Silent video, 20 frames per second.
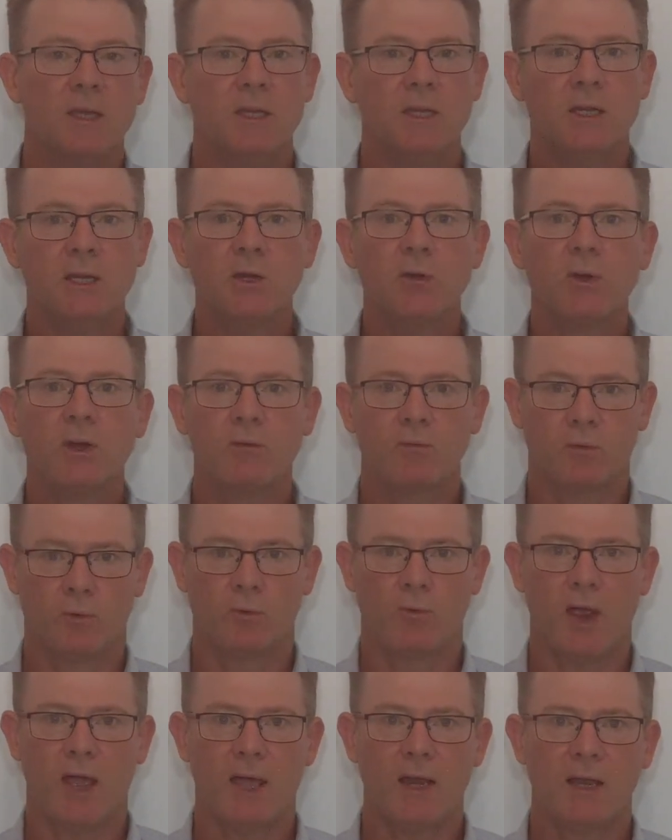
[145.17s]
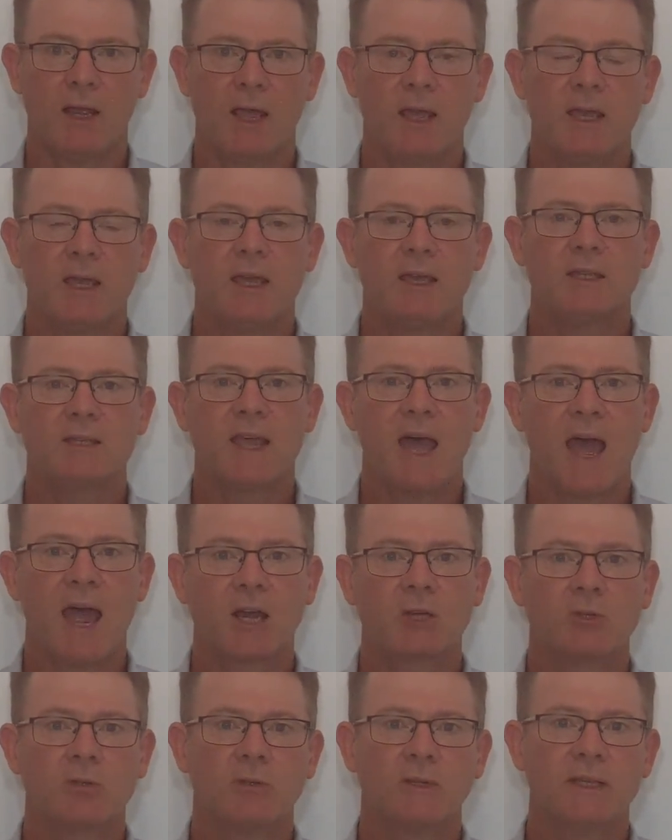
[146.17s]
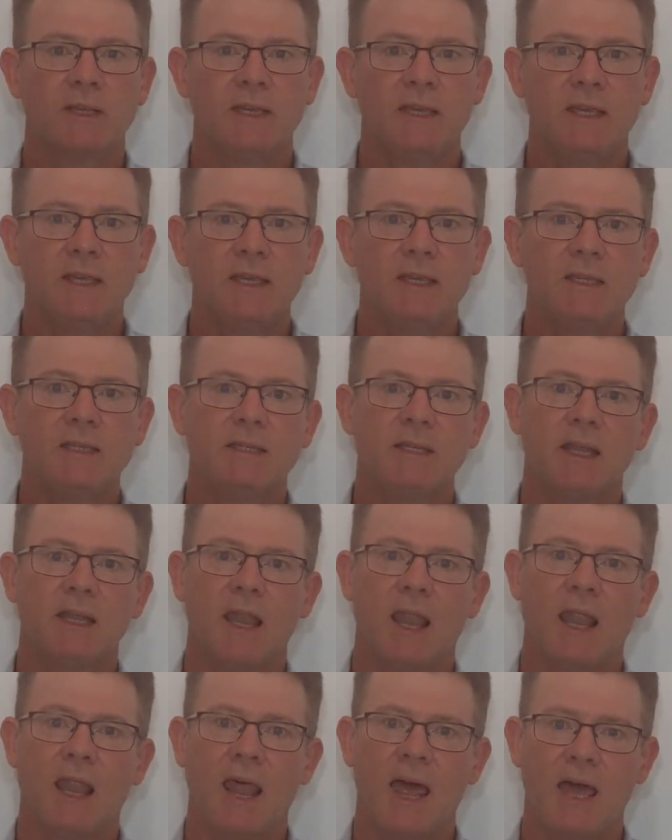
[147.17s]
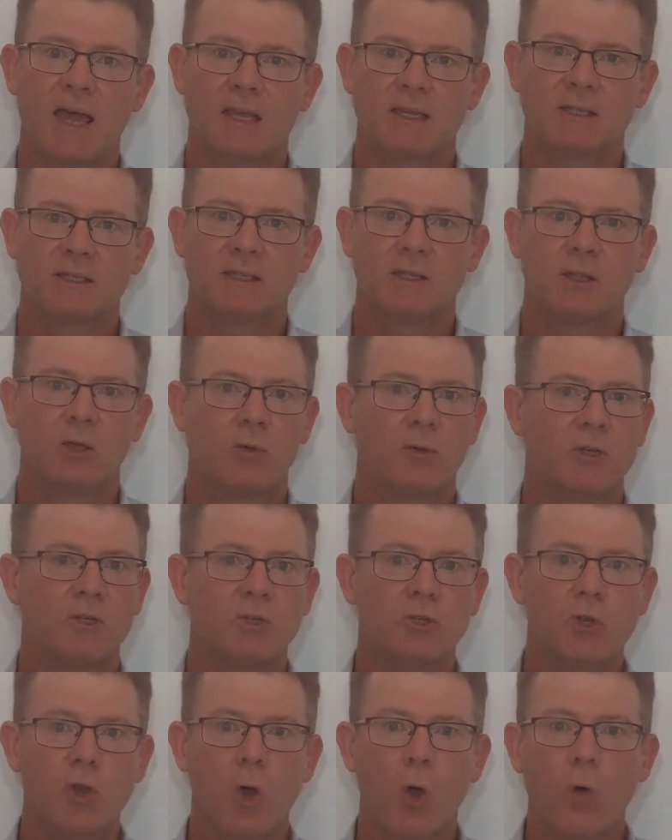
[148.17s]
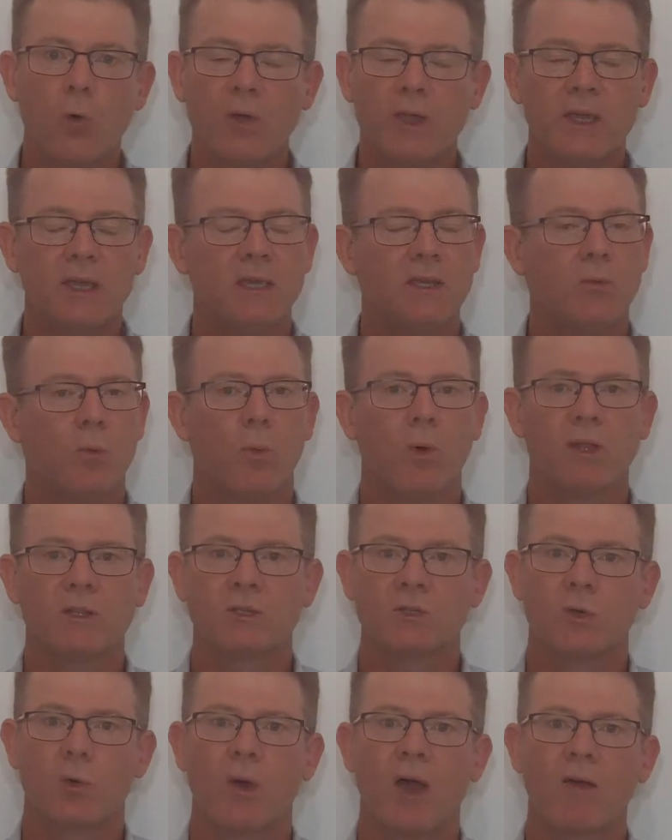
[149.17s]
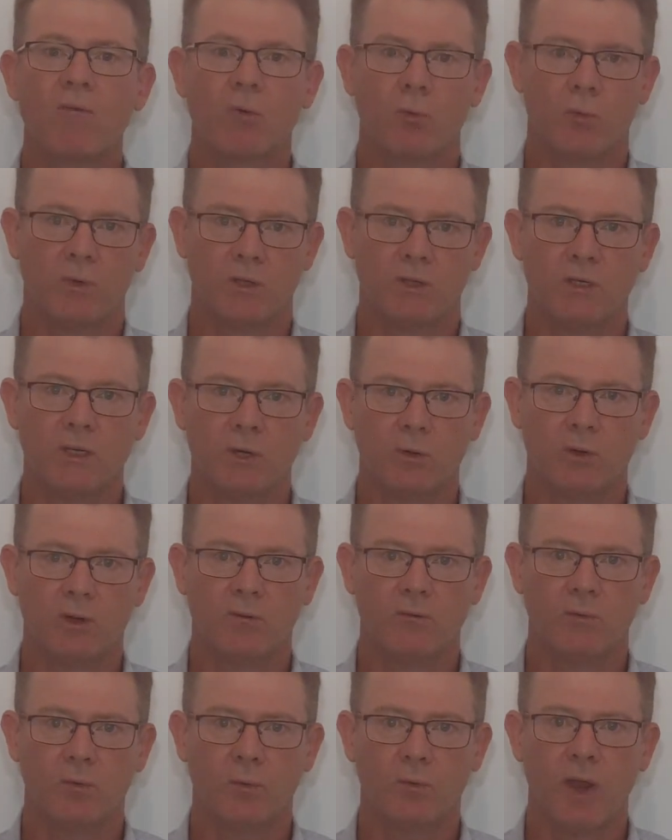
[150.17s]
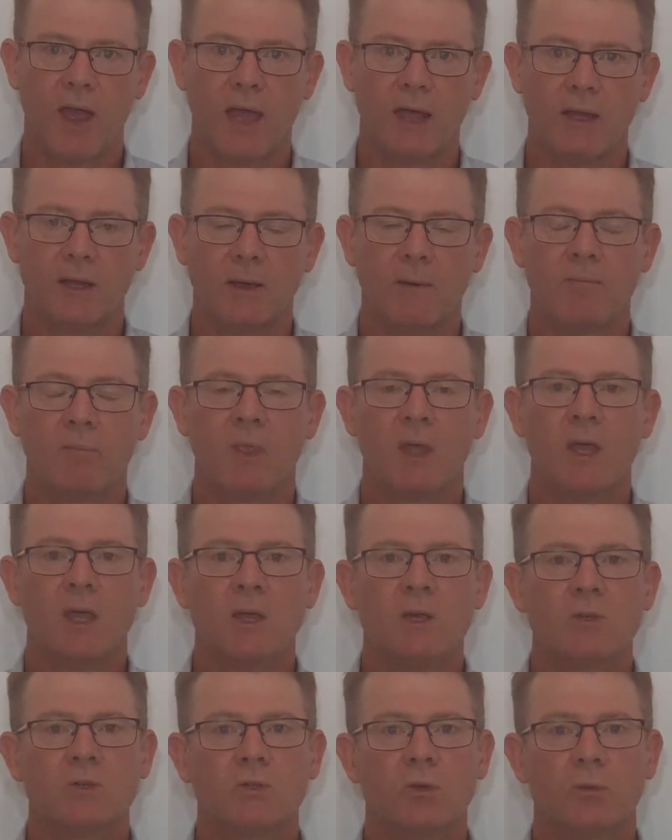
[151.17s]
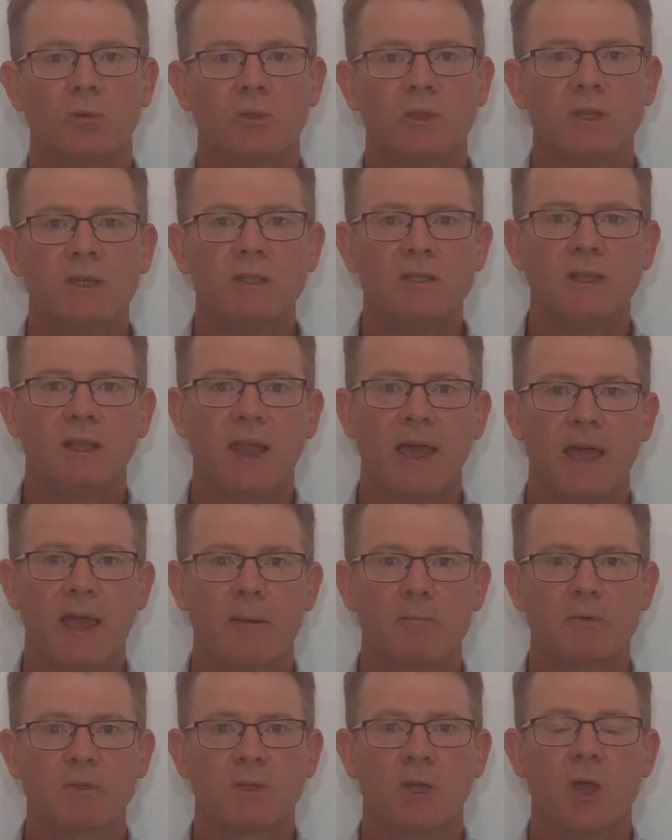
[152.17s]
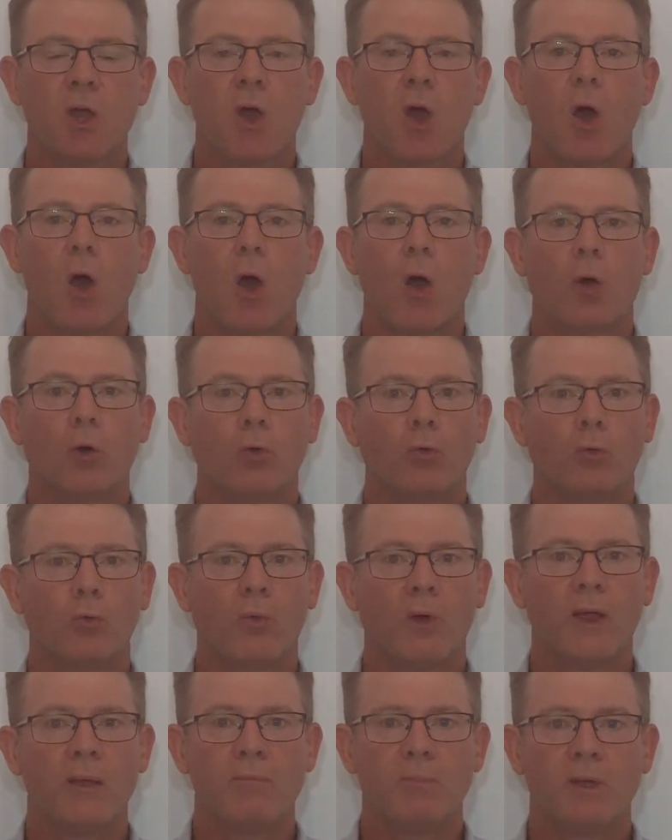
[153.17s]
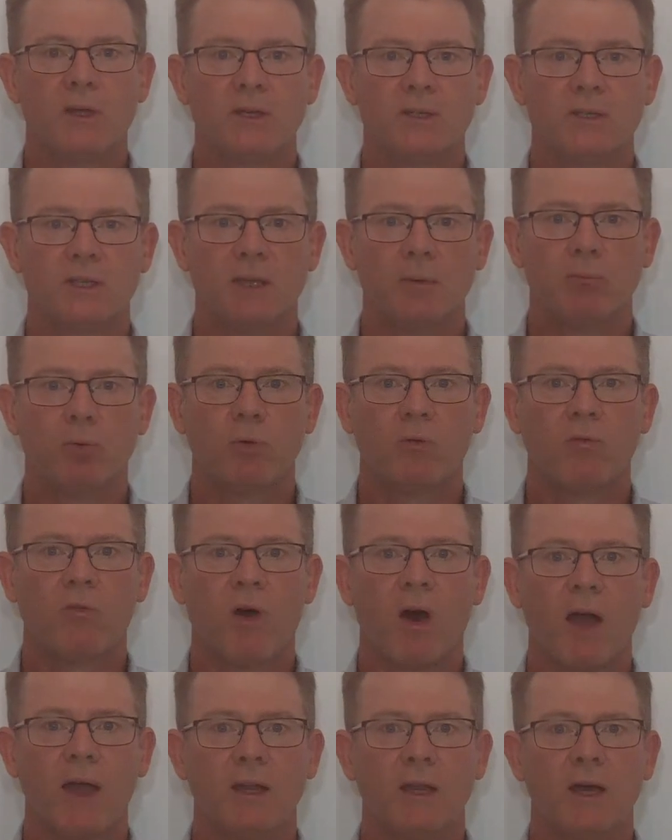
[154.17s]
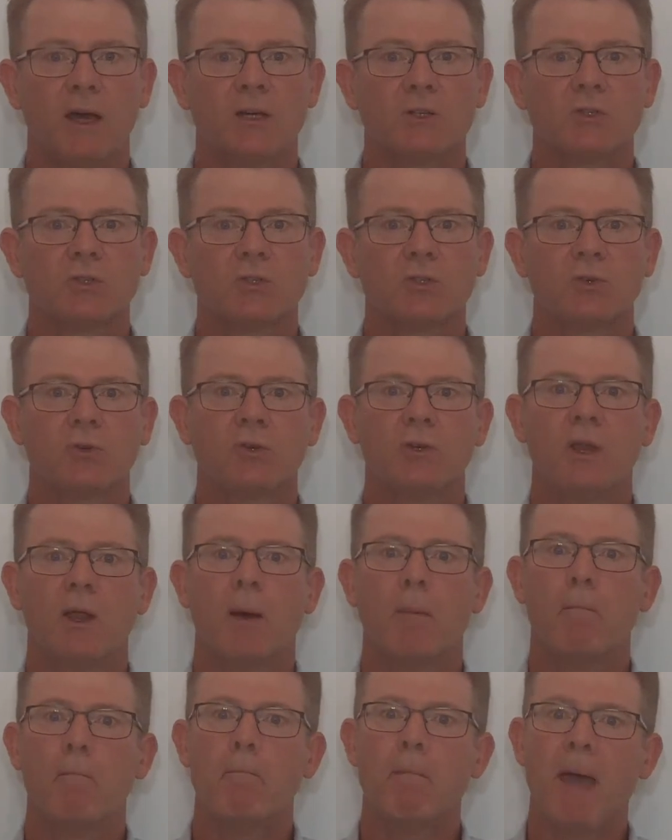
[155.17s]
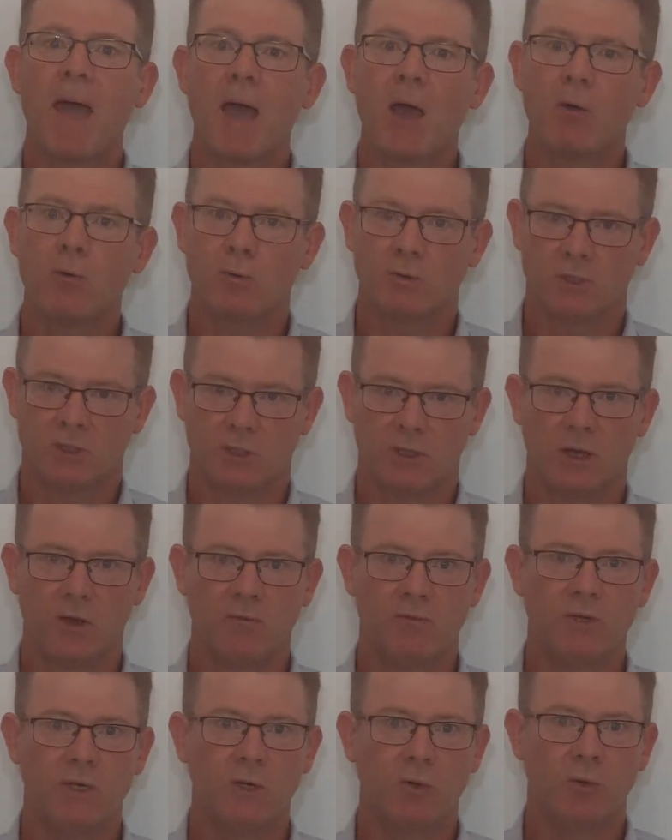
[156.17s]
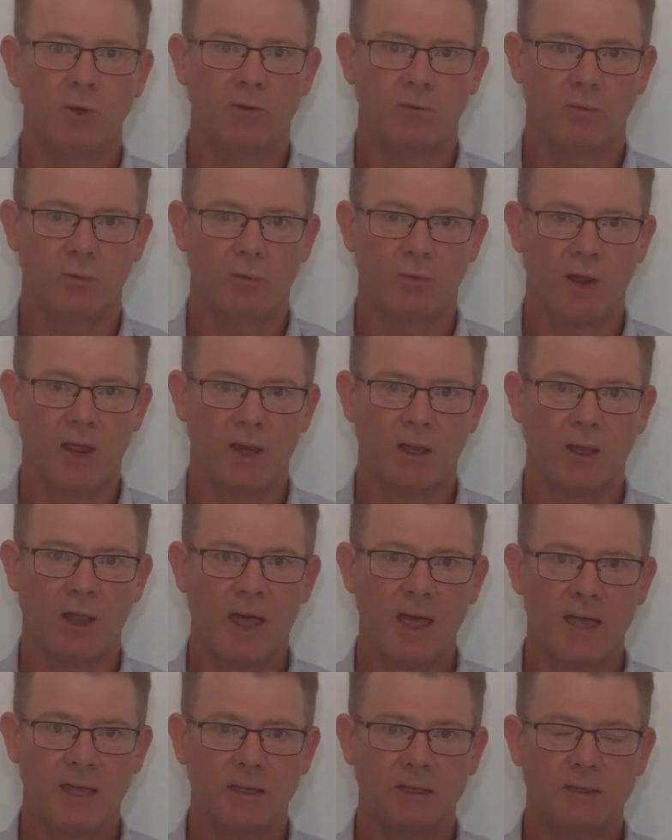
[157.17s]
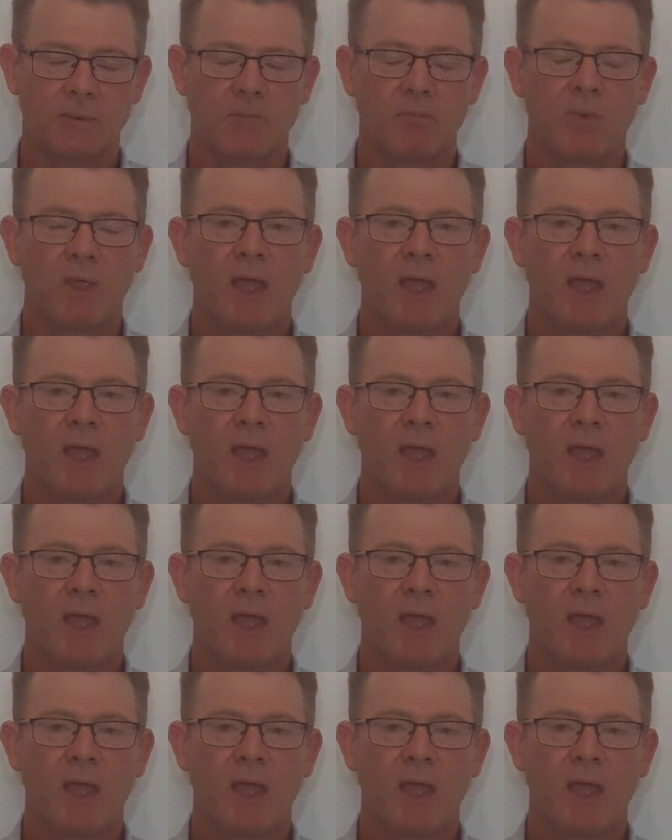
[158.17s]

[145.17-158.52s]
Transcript: Near-infrared is actually heatless. There is no heat whatsoever with near-infrared. So these lamps are great because they provide a certain amount of near-infrared light,